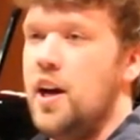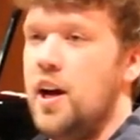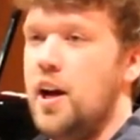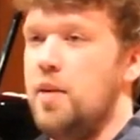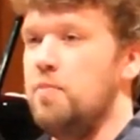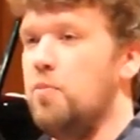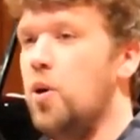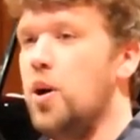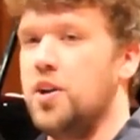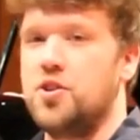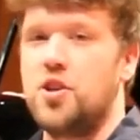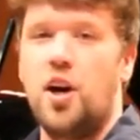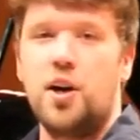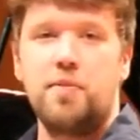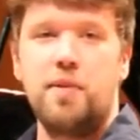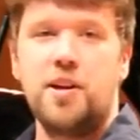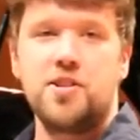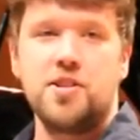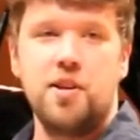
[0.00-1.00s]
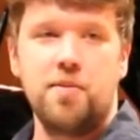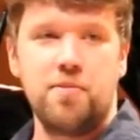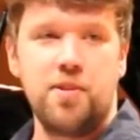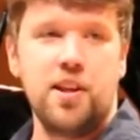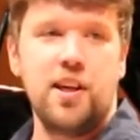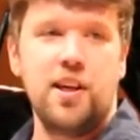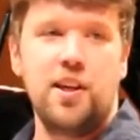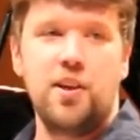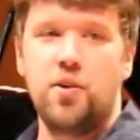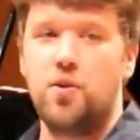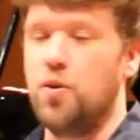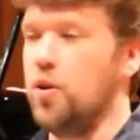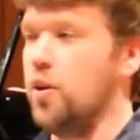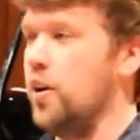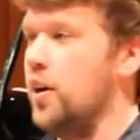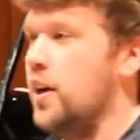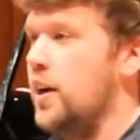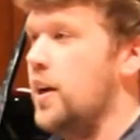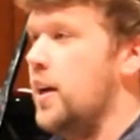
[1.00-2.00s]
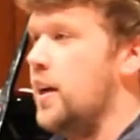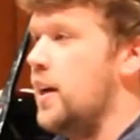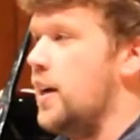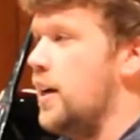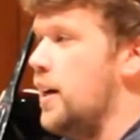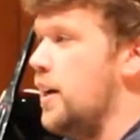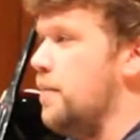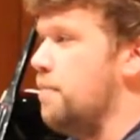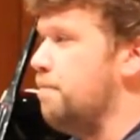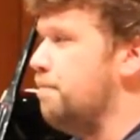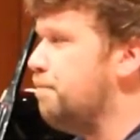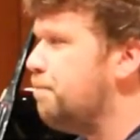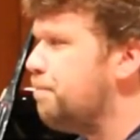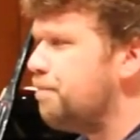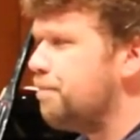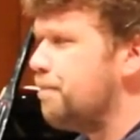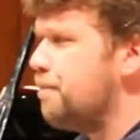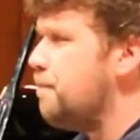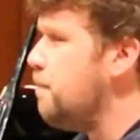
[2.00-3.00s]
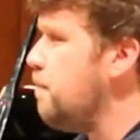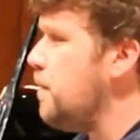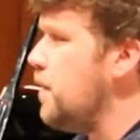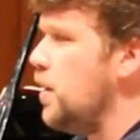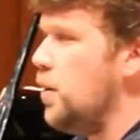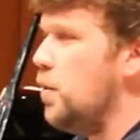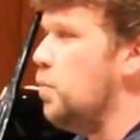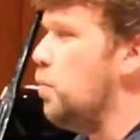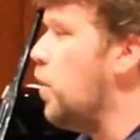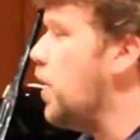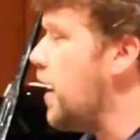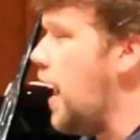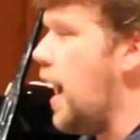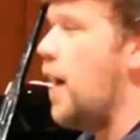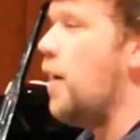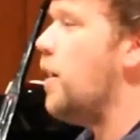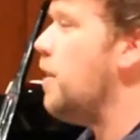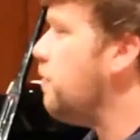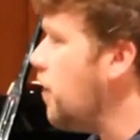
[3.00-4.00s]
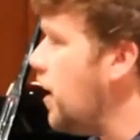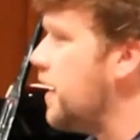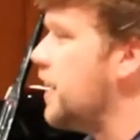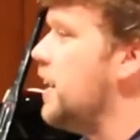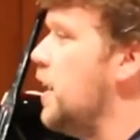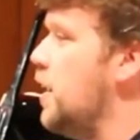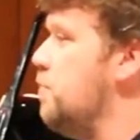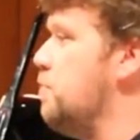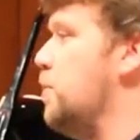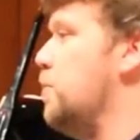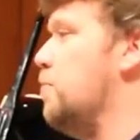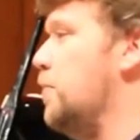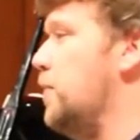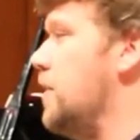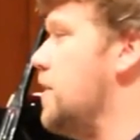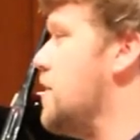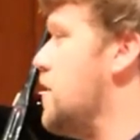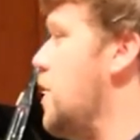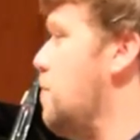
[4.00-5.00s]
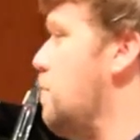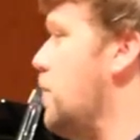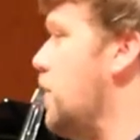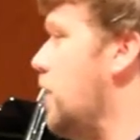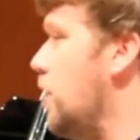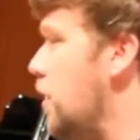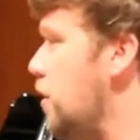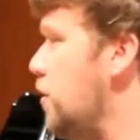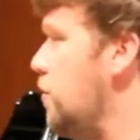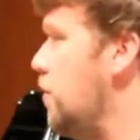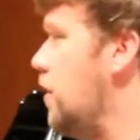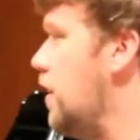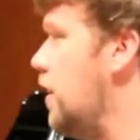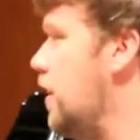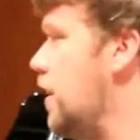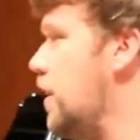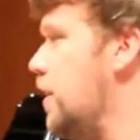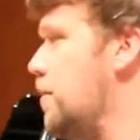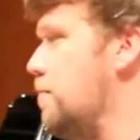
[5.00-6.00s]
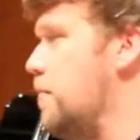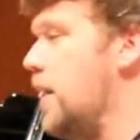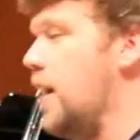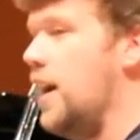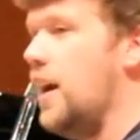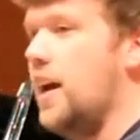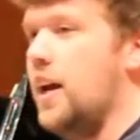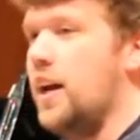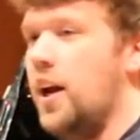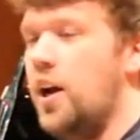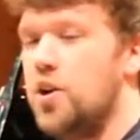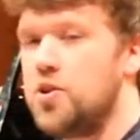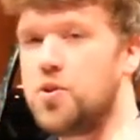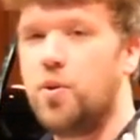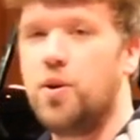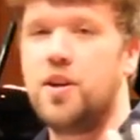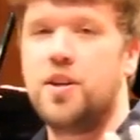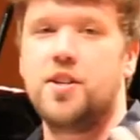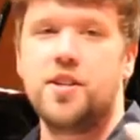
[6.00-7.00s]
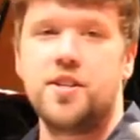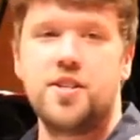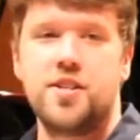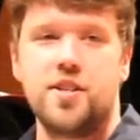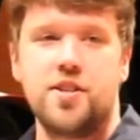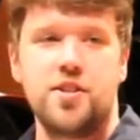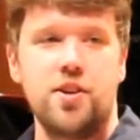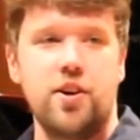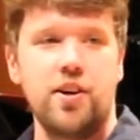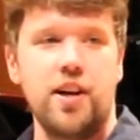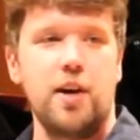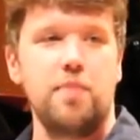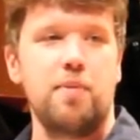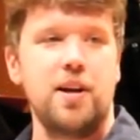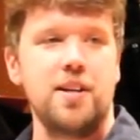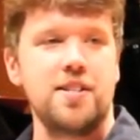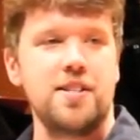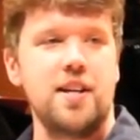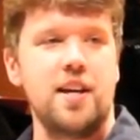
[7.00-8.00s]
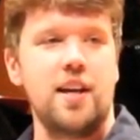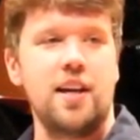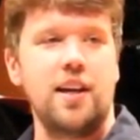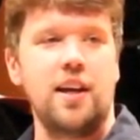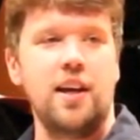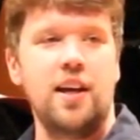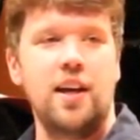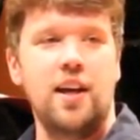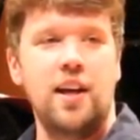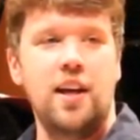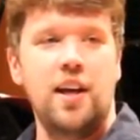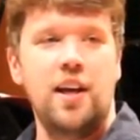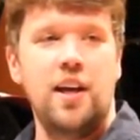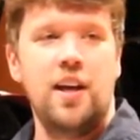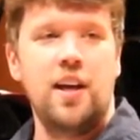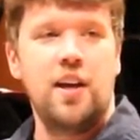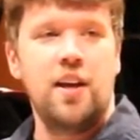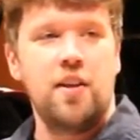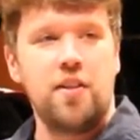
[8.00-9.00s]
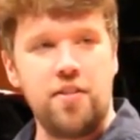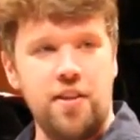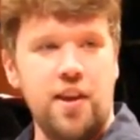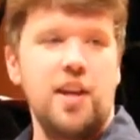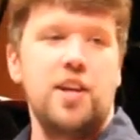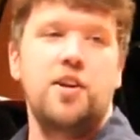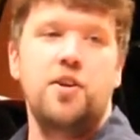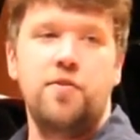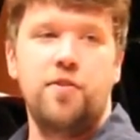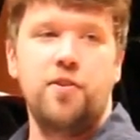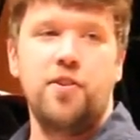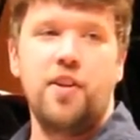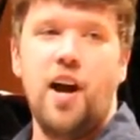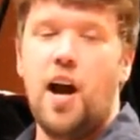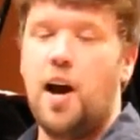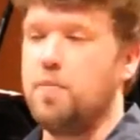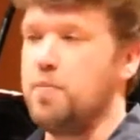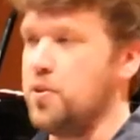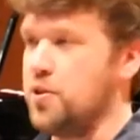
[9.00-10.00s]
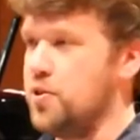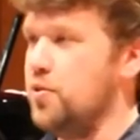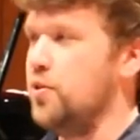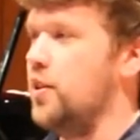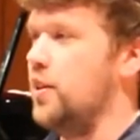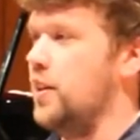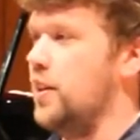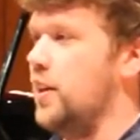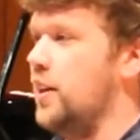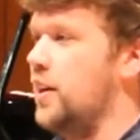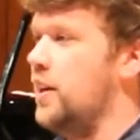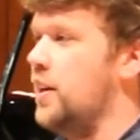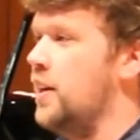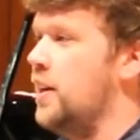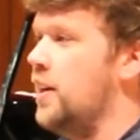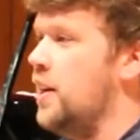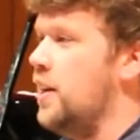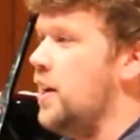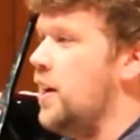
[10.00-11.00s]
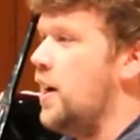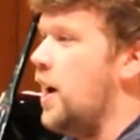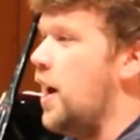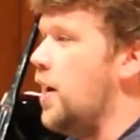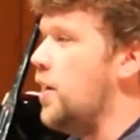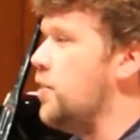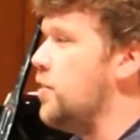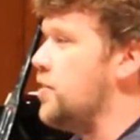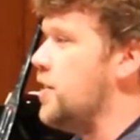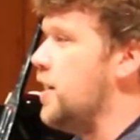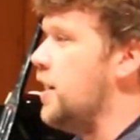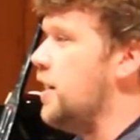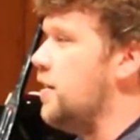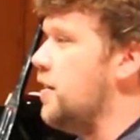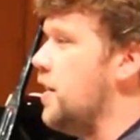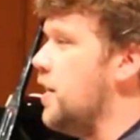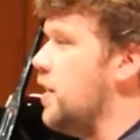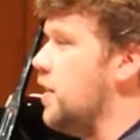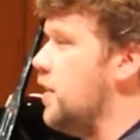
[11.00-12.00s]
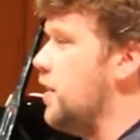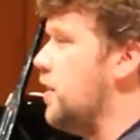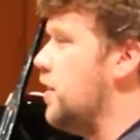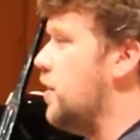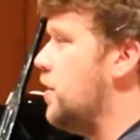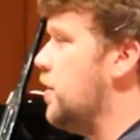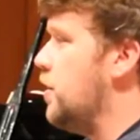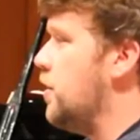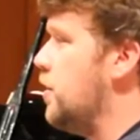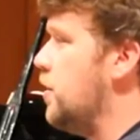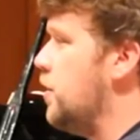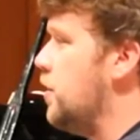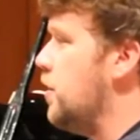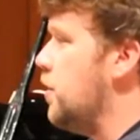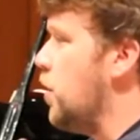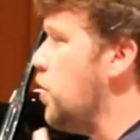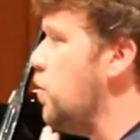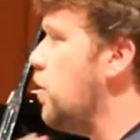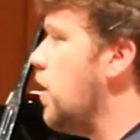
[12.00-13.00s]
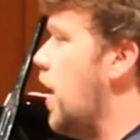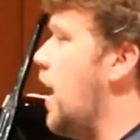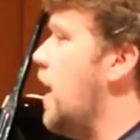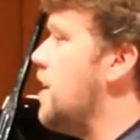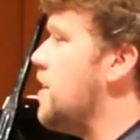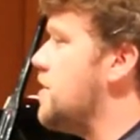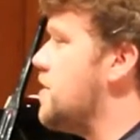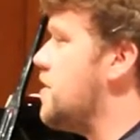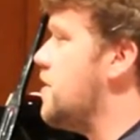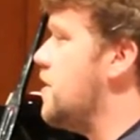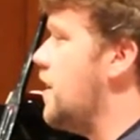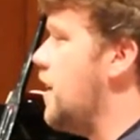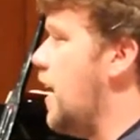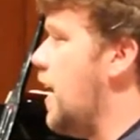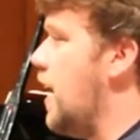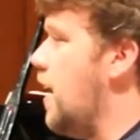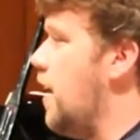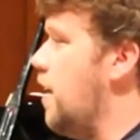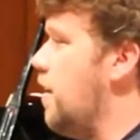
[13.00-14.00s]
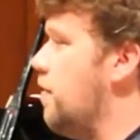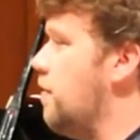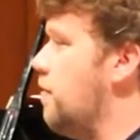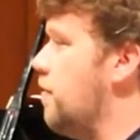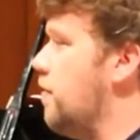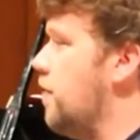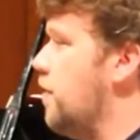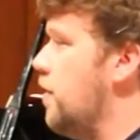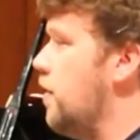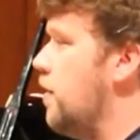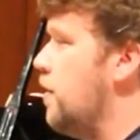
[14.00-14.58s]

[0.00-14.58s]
um, want to talk about something or um, what, however I can help you, please let me know. Um, and I also wanted just to start out by saying thank you for the opportunity. I understand that you guys have